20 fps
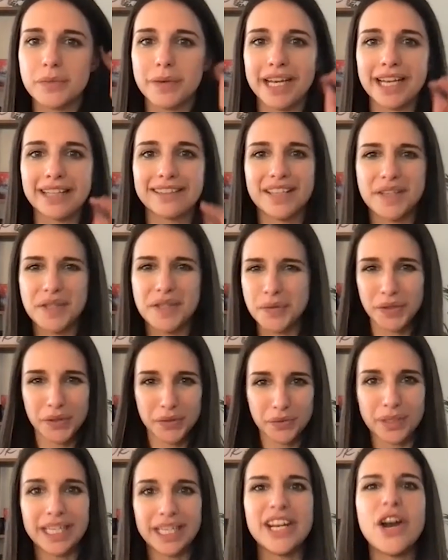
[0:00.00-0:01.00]
but at times we
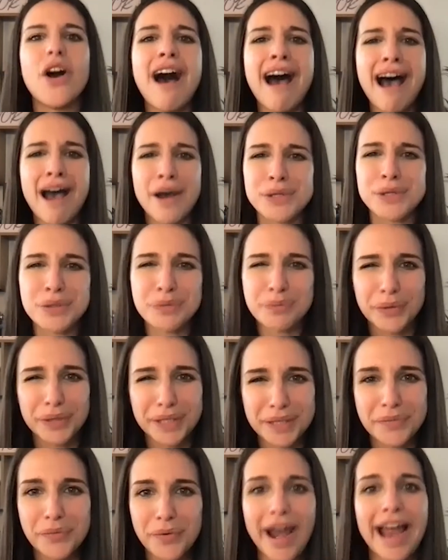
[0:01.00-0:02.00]
don't really know how to
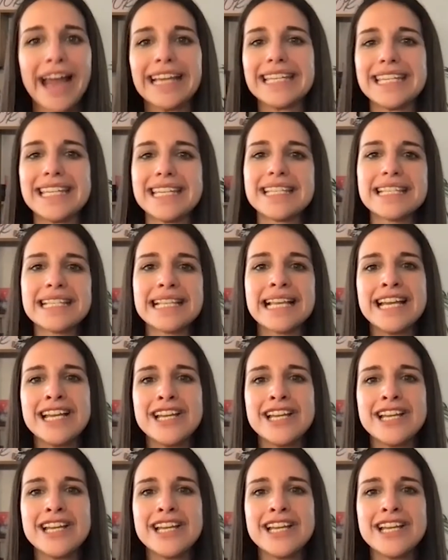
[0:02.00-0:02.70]
put in practice.